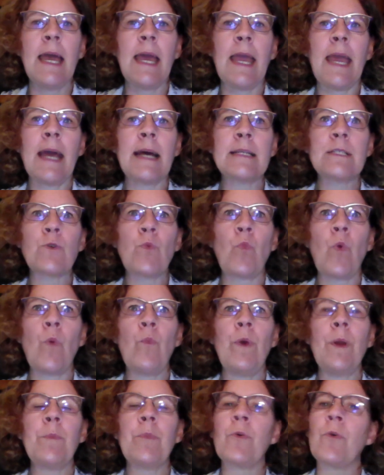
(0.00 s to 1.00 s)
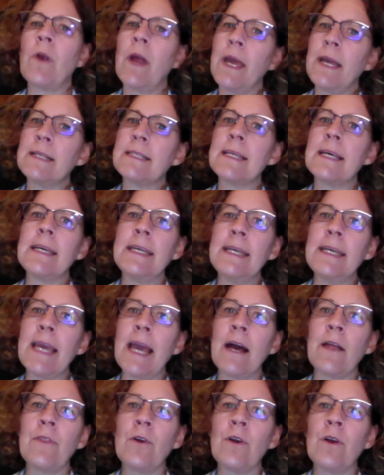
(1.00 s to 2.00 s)
and when we pray
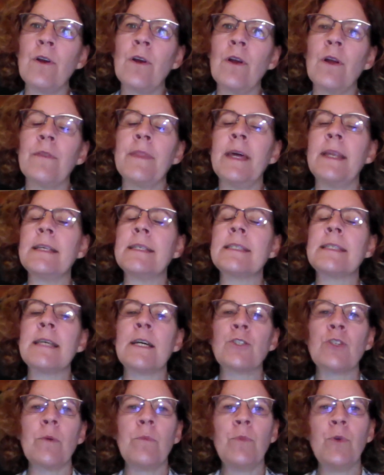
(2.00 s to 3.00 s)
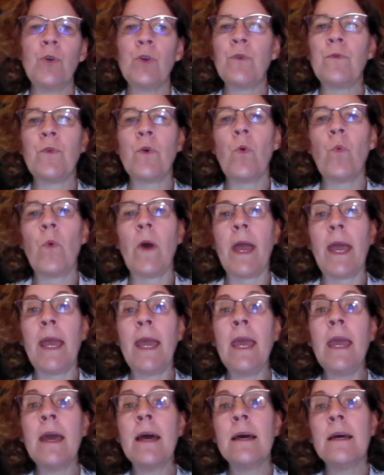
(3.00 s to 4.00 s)
together that is such a beautiful
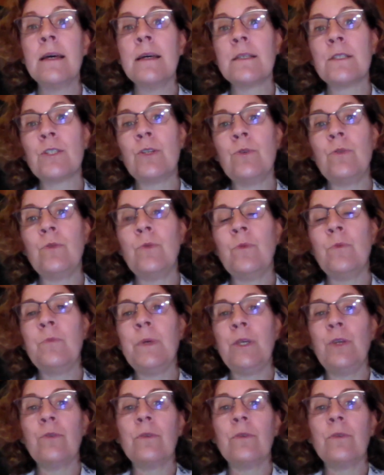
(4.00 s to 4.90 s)
way to be